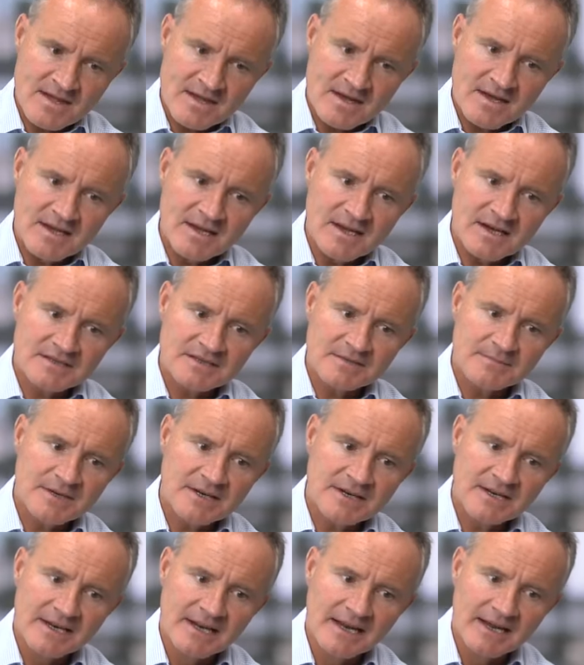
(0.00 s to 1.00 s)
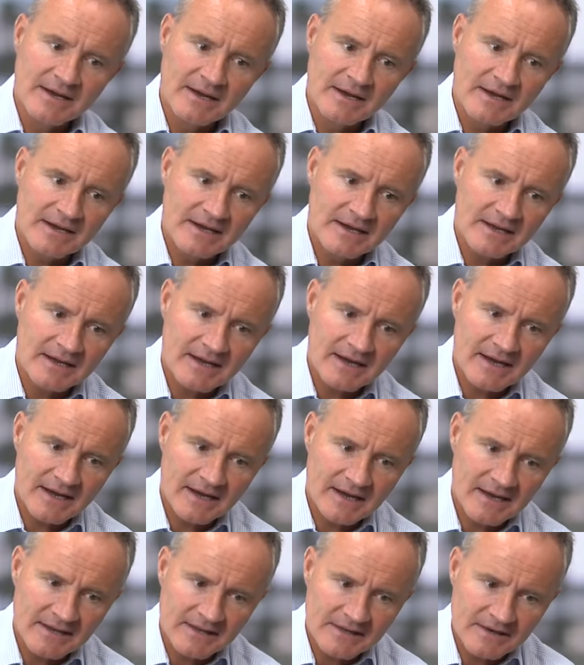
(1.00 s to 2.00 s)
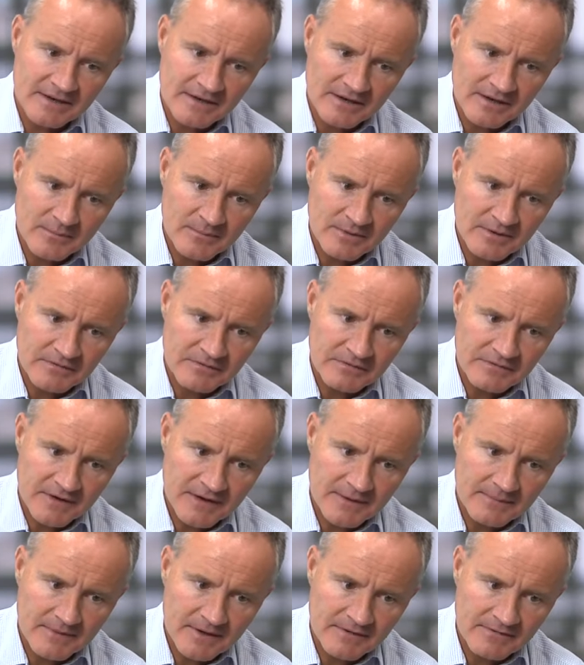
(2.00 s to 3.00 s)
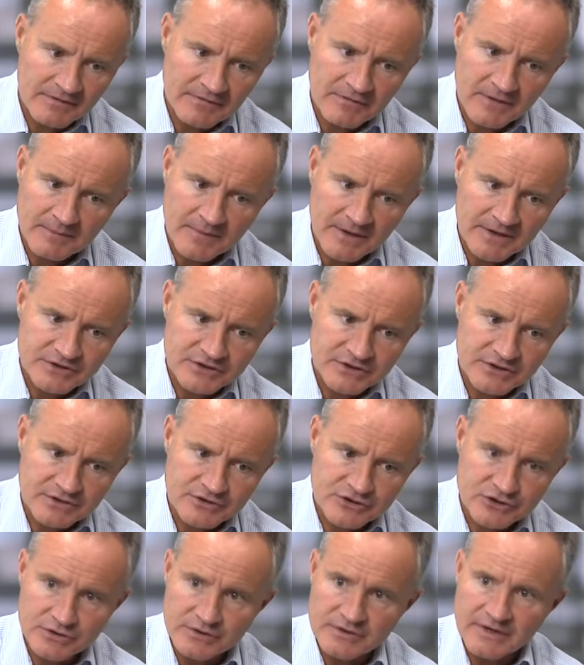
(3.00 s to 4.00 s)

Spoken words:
Yes, I mean, there are a number of... every fund manager should